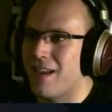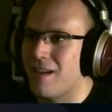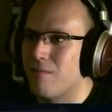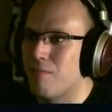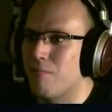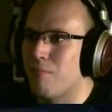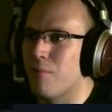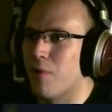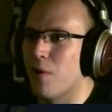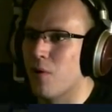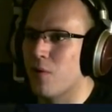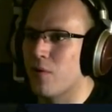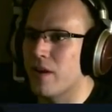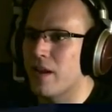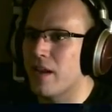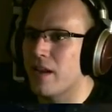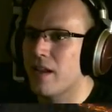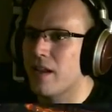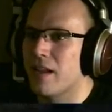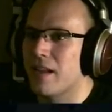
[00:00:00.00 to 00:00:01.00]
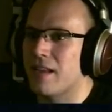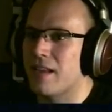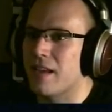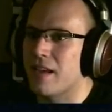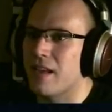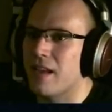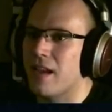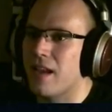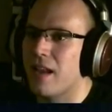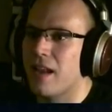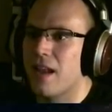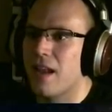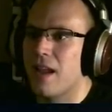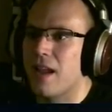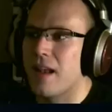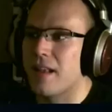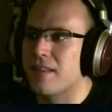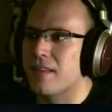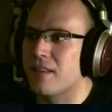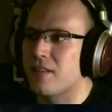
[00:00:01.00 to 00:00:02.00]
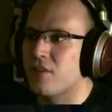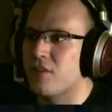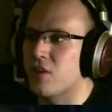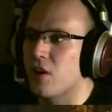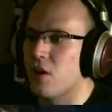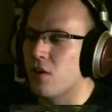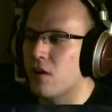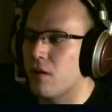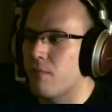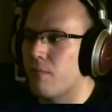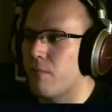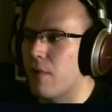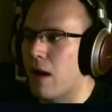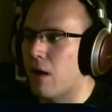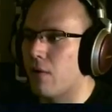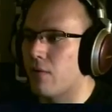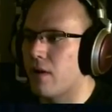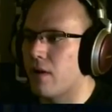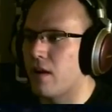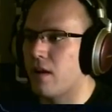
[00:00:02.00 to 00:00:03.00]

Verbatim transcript: bone it. Get it? It's a joke about... uh,